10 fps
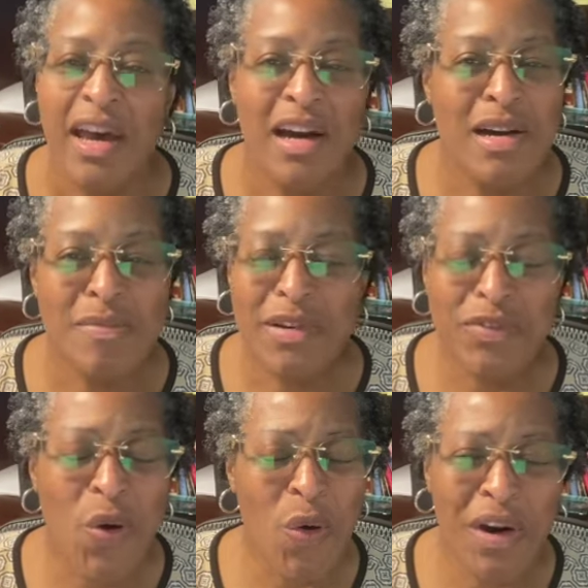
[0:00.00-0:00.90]
Um, of
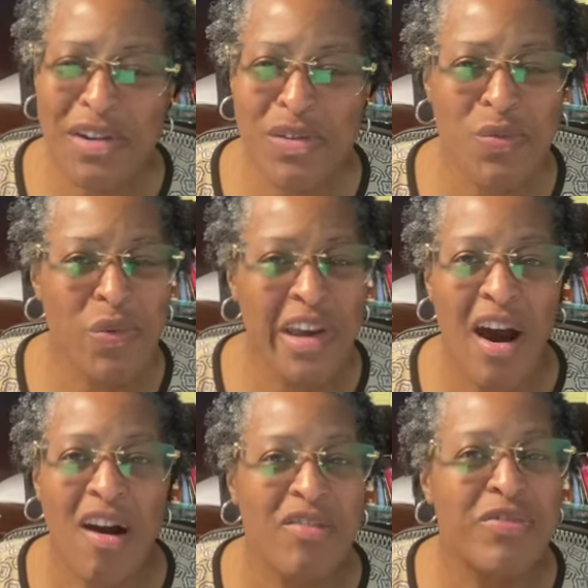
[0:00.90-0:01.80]
course, we
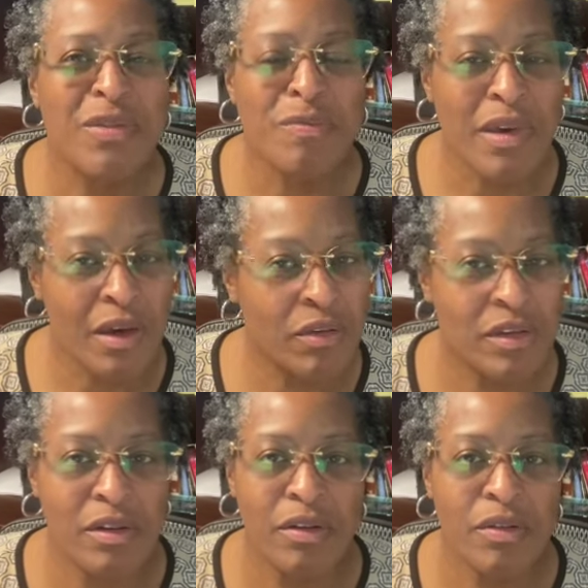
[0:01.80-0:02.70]
are
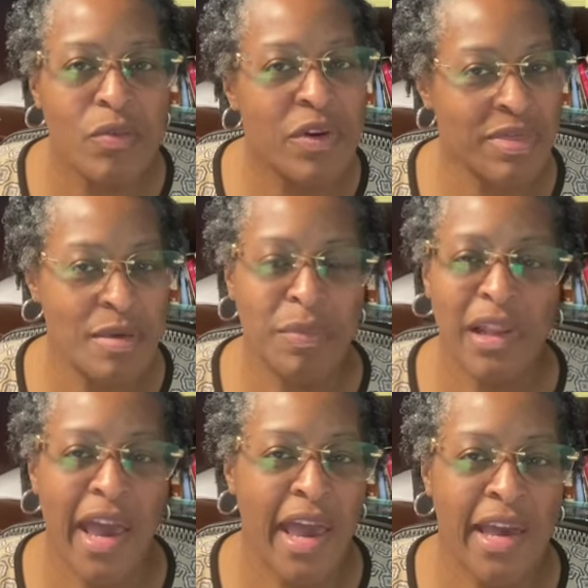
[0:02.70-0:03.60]
familiar with the
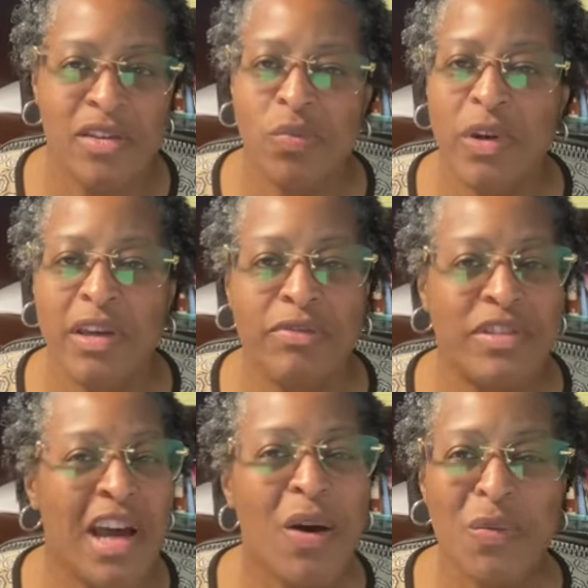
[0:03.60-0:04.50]
plagues. We've
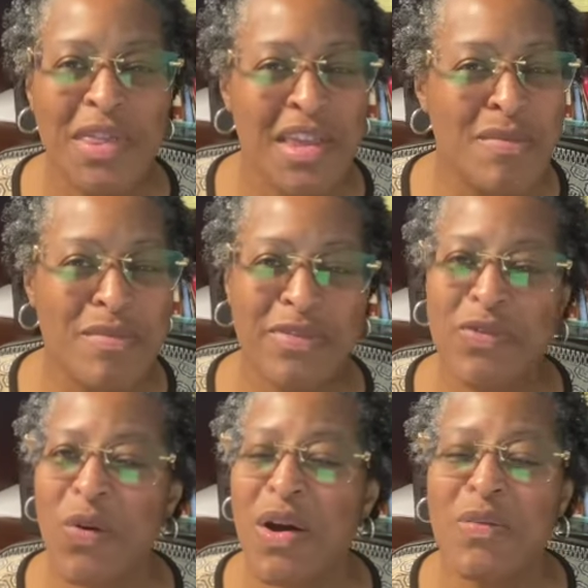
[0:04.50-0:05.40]
dealt with them
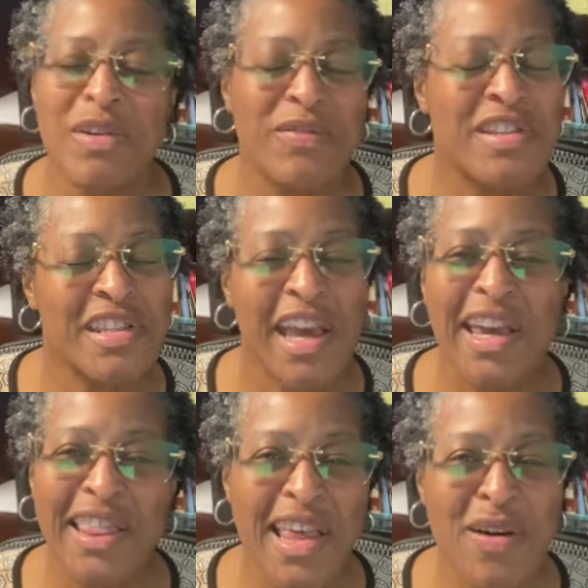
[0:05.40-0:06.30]
before, we've
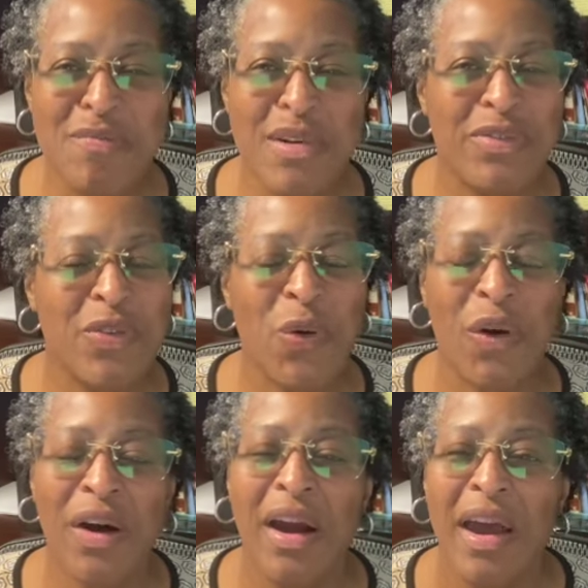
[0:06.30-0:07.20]
seen them
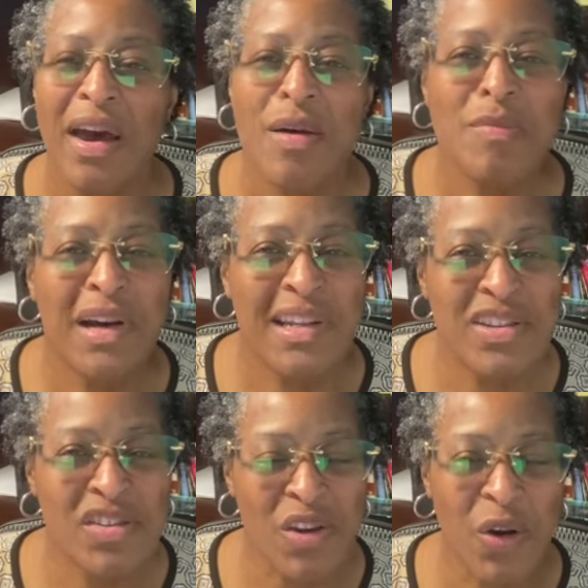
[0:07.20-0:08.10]
before, but
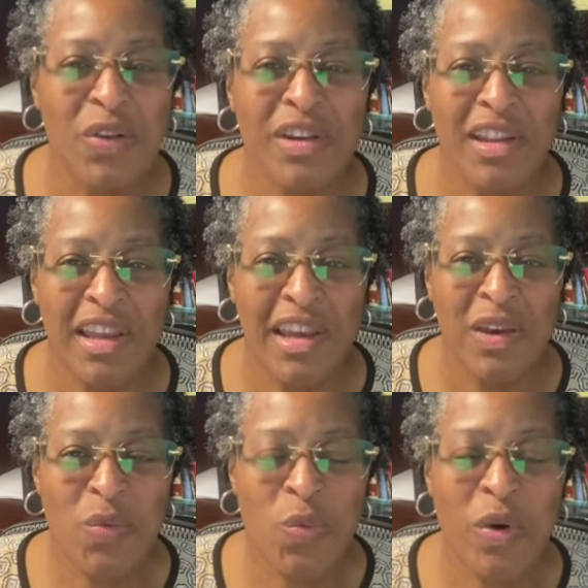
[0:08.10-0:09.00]
certainly
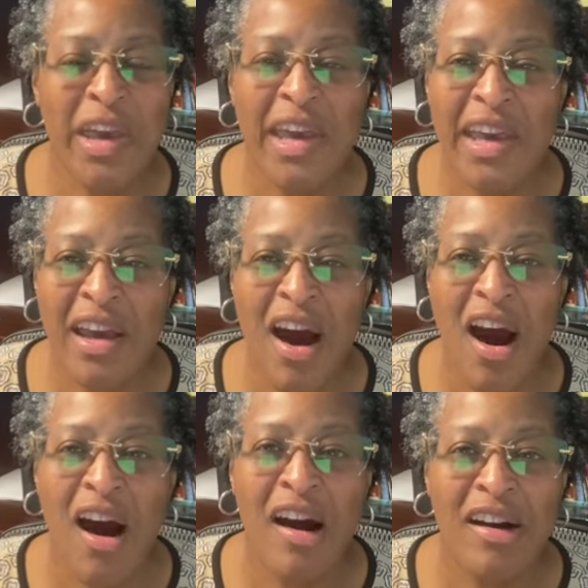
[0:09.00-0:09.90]
we
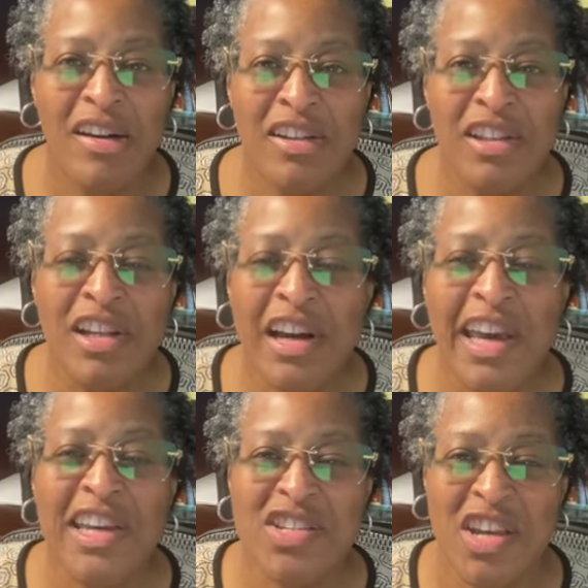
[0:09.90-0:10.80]
are
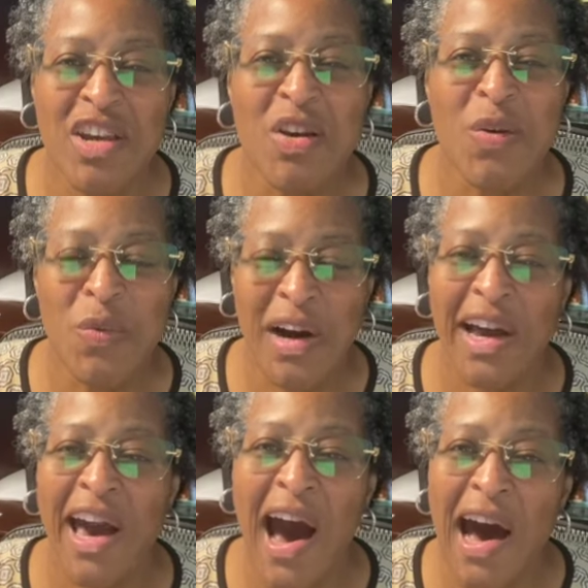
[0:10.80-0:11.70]
looking to hear what
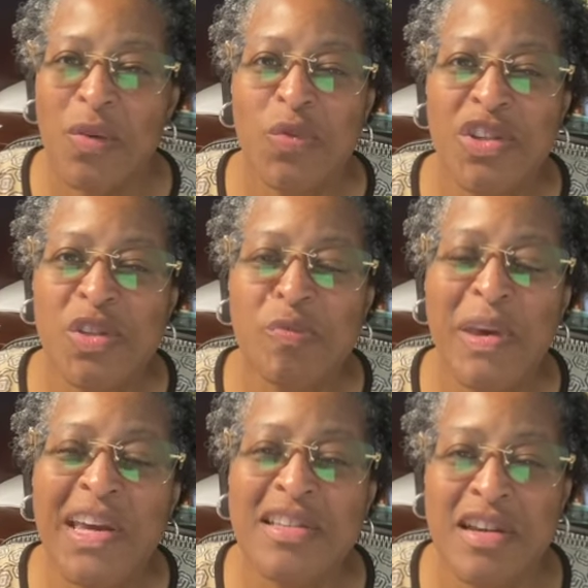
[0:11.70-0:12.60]
God would
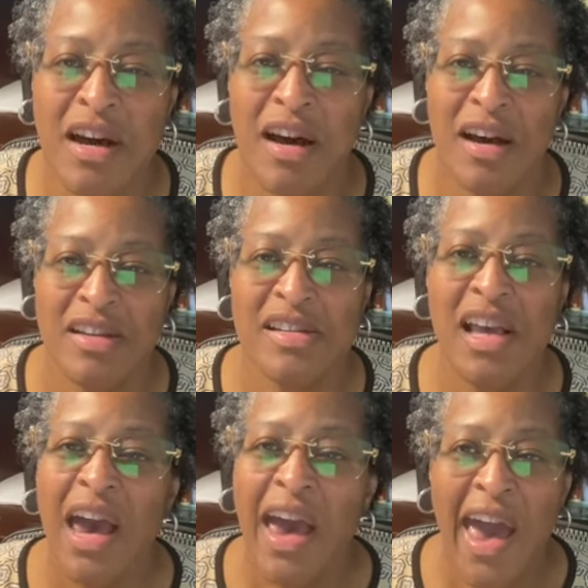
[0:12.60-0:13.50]
speak to us
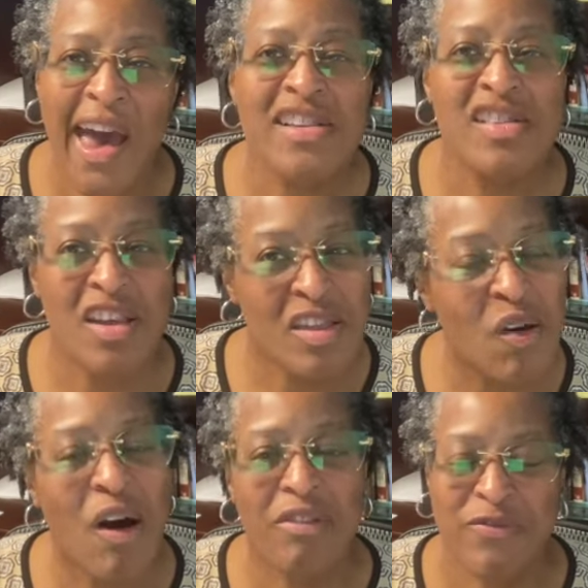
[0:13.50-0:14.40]
as the
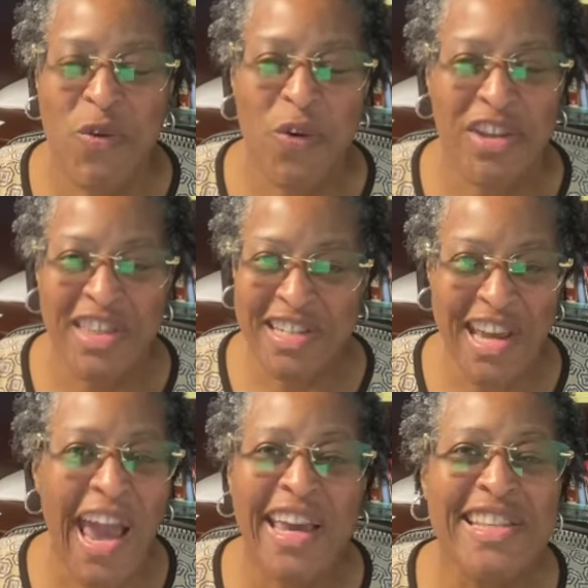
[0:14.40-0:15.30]
thought for the
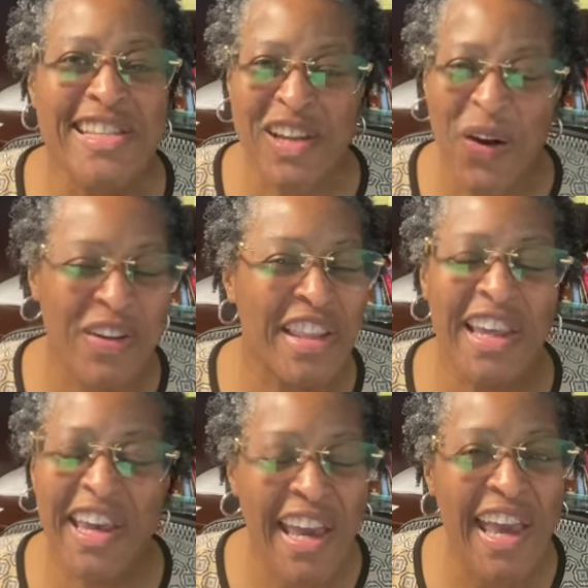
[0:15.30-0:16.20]
day. And
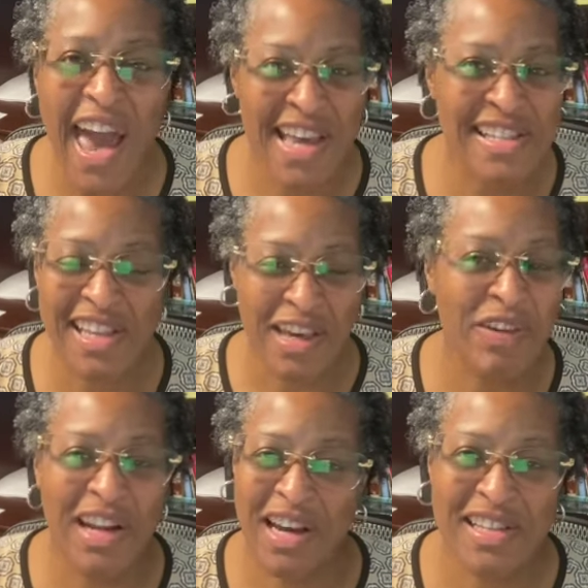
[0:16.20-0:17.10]
certainly he has
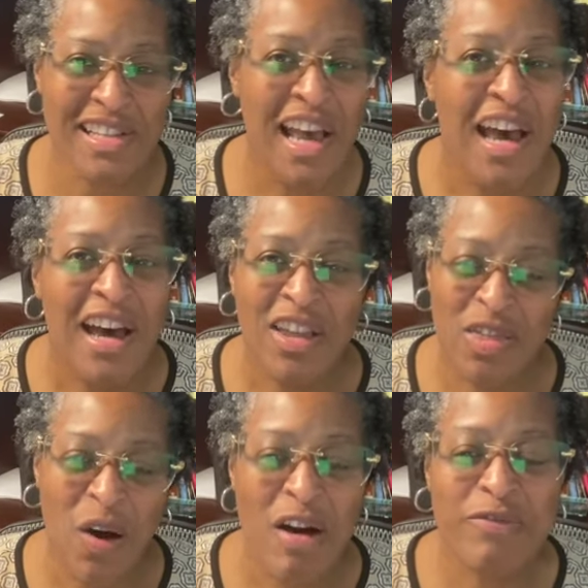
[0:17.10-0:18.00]
given us a
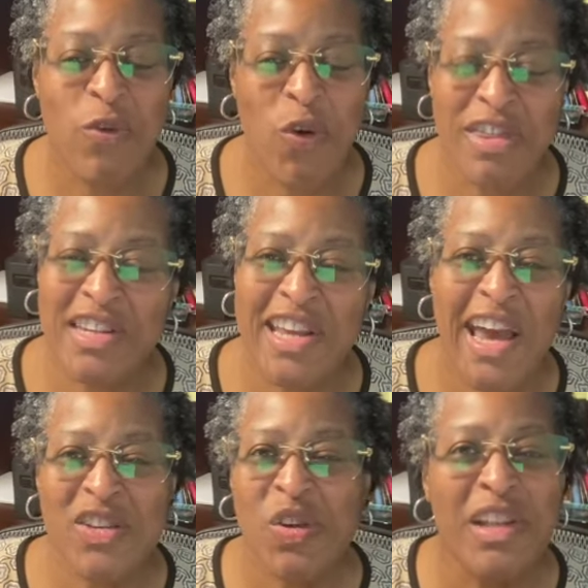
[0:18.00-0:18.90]
thought for the
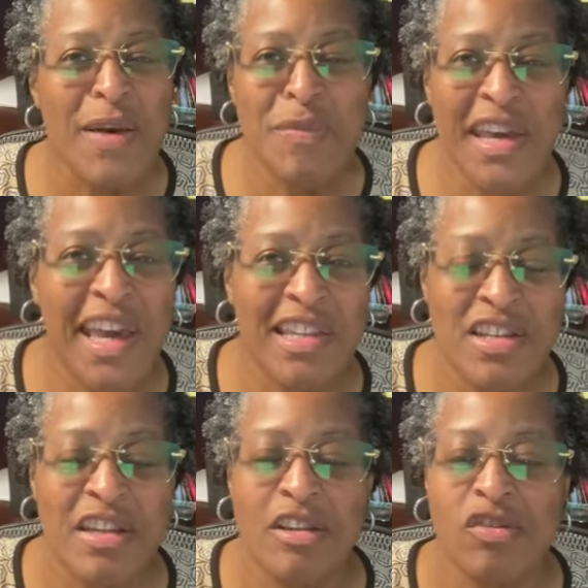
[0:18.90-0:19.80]
day. So let me get
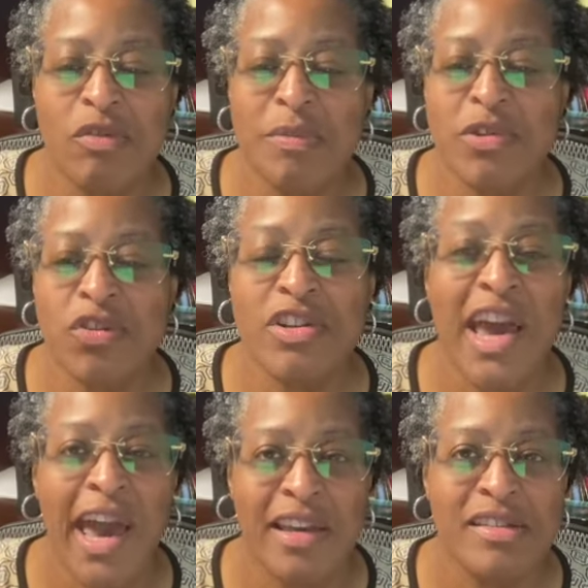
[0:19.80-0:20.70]
to the scripture
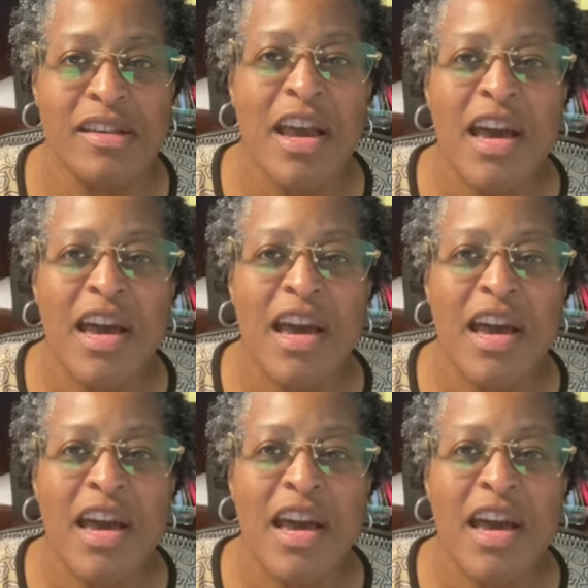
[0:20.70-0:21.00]
text.